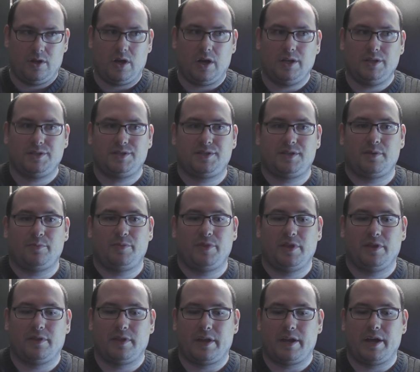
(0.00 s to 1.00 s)
not
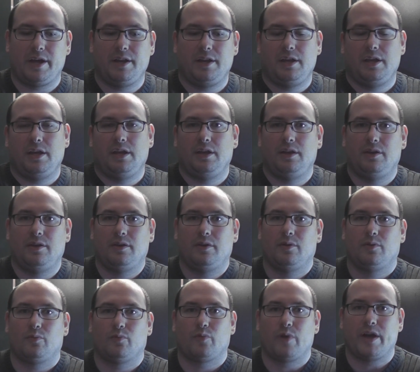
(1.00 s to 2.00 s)
something that I need
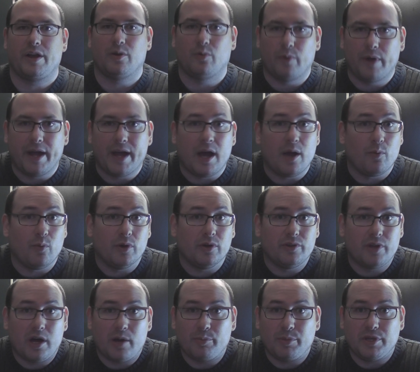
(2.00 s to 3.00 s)
right away. I
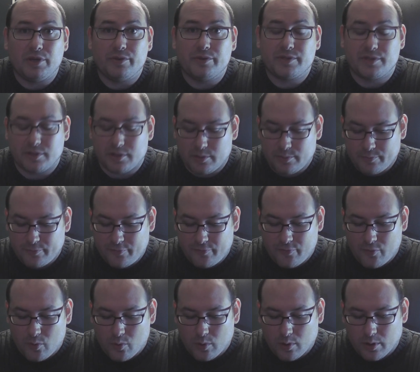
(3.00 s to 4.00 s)
will not be using them
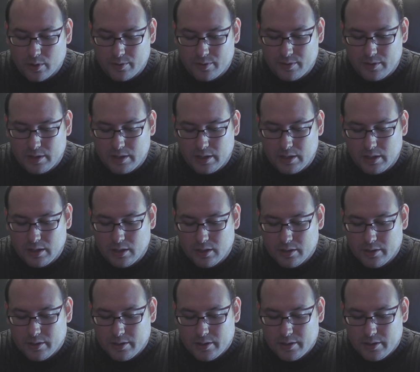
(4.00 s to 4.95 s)
for the